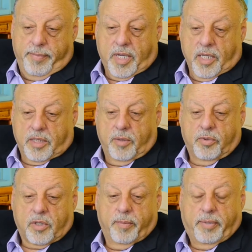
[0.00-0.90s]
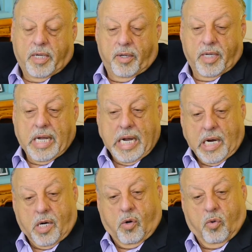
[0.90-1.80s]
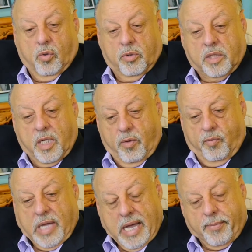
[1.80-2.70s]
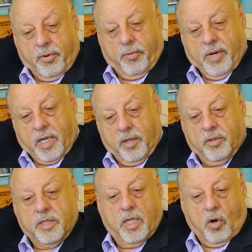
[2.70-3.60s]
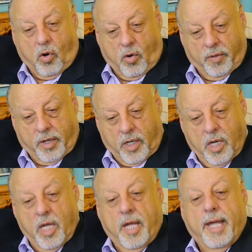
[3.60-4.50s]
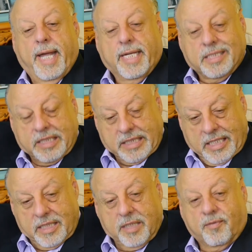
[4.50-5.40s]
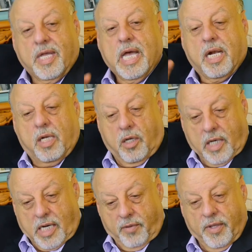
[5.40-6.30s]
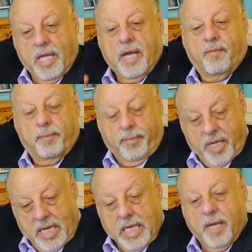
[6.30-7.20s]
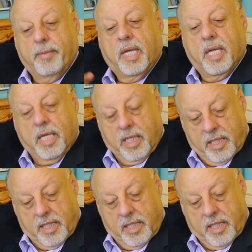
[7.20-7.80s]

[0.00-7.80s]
because he was comparing how, say, Capitol Records and all their extensive catalog, how they have money coming in,